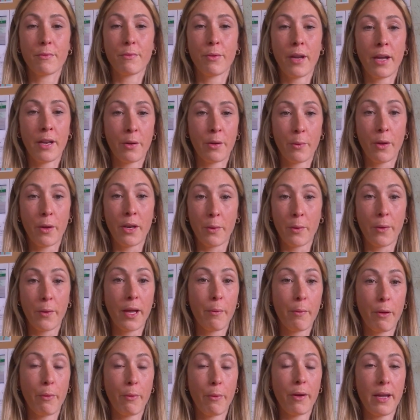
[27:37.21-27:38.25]
in a
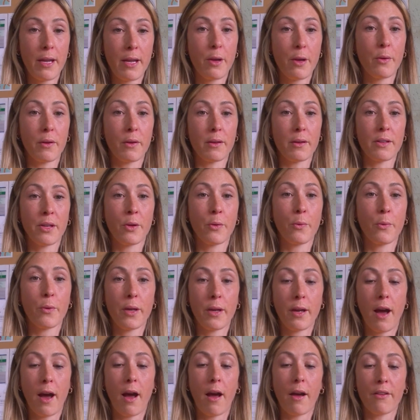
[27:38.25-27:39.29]
way we were equal.
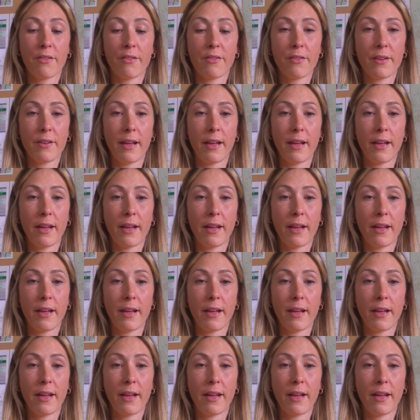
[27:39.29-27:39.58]
We got